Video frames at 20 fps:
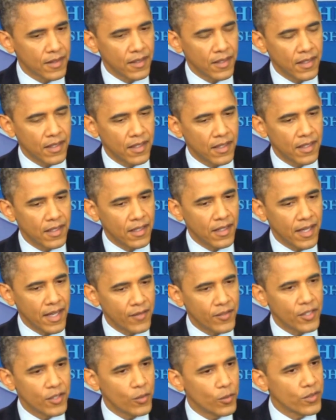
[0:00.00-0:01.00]

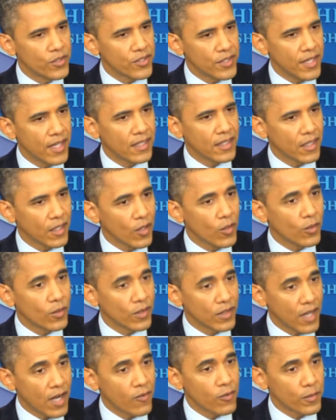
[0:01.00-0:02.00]
had to do with state and
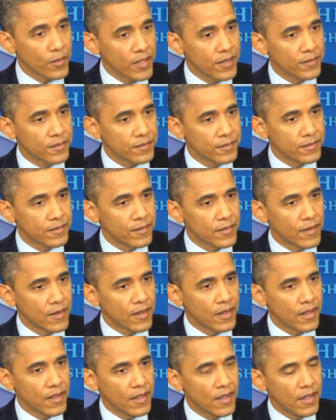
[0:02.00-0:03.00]
local government.
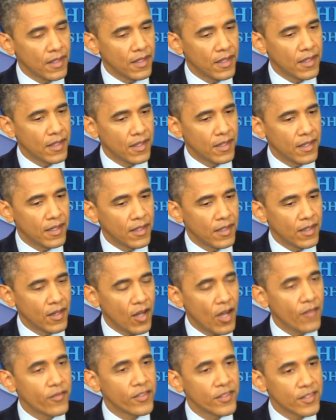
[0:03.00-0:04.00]

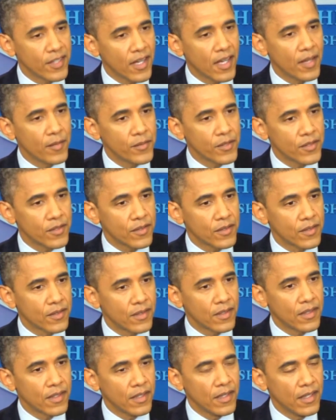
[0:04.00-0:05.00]
Oftentimes,
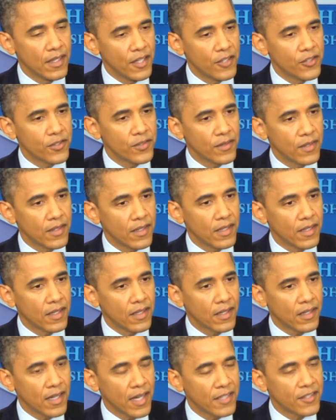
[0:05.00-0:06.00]

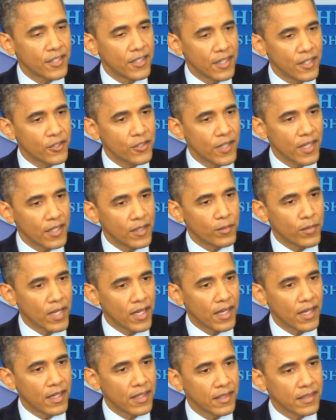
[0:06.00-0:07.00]
cuts initiated
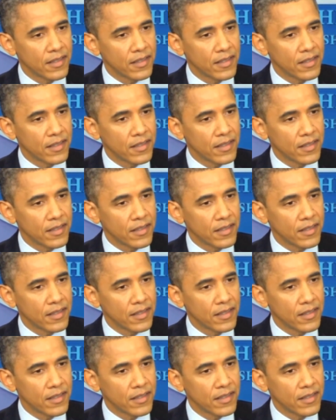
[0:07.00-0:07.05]
by